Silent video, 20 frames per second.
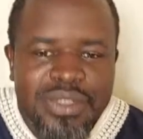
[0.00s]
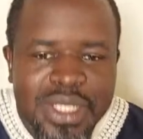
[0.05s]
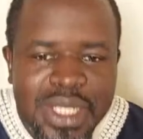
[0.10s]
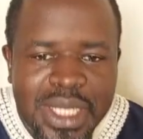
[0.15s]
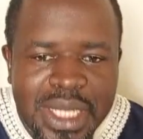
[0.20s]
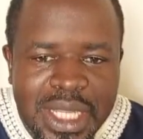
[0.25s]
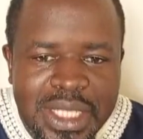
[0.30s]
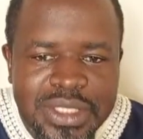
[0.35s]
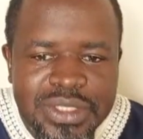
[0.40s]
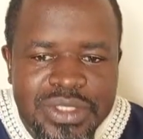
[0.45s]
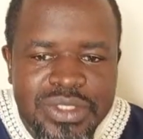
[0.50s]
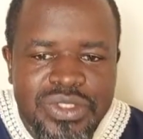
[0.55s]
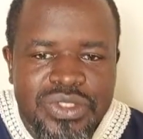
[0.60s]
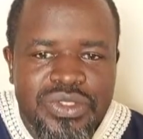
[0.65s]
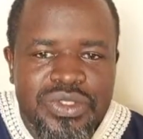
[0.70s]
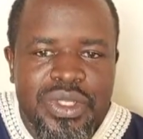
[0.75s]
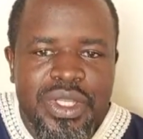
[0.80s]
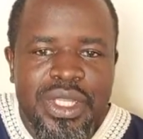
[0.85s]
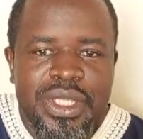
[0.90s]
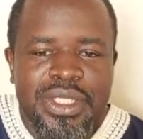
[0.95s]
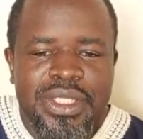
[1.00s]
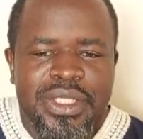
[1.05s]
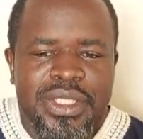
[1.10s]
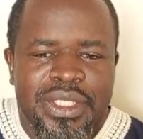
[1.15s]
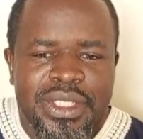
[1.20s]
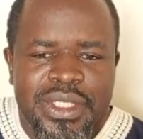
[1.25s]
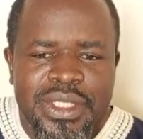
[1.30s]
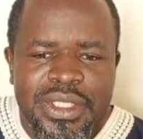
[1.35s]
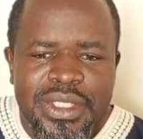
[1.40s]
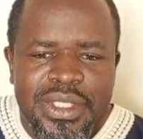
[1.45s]
the class to join.
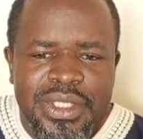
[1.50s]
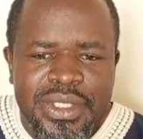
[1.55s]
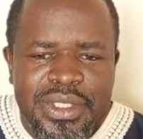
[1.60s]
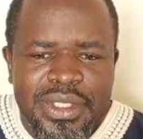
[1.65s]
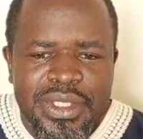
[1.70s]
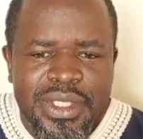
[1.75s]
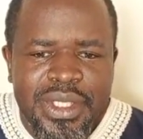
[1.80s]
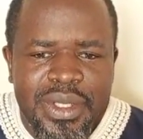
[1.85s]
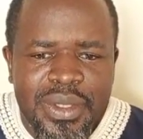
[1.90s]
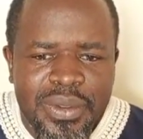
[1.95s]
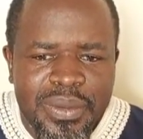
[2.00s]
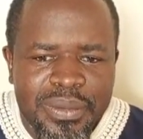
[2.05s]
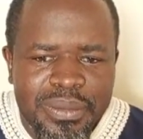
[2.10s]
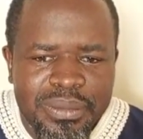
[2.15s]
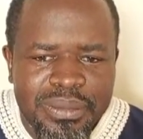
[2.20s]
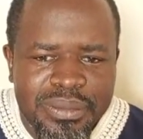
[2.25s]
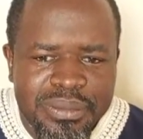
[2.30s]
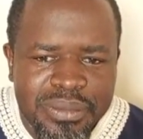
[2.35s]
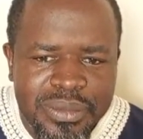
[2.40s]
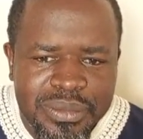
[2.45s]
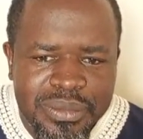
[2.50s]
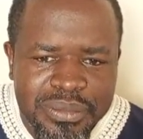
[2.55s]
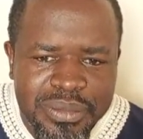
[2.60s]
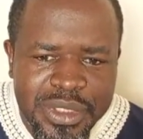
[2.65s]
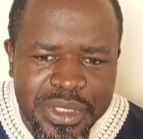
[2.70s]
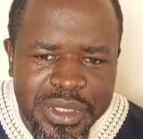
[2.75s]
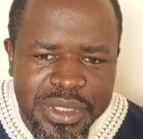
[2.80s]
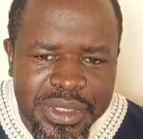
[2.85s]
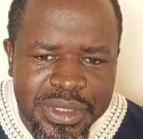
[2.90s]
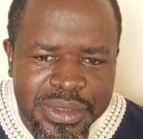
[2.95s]
That I'll
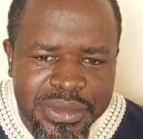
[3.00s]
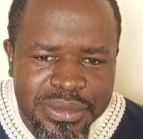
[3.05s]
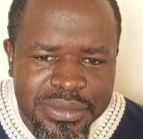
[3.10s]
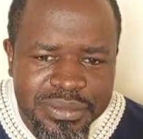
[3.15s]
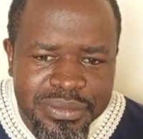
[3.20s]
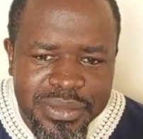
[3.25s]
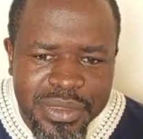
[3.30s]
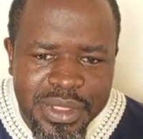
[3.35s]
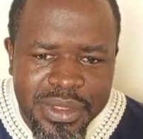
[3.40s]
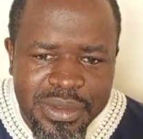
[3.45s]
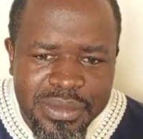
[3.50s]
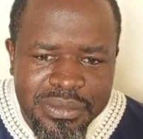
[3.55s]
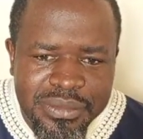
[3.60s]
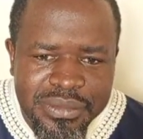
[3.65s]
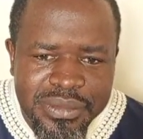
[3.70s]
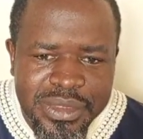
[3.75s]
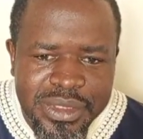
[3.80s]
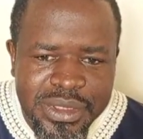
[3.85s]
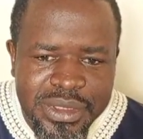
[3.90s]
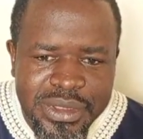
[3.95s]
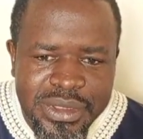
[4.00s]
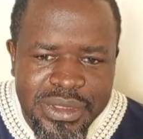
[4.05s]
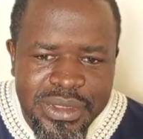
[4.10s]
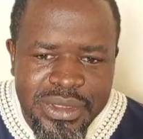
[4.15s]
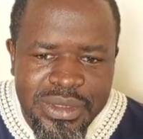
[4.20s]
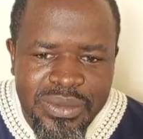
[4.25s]
begin. Muhammad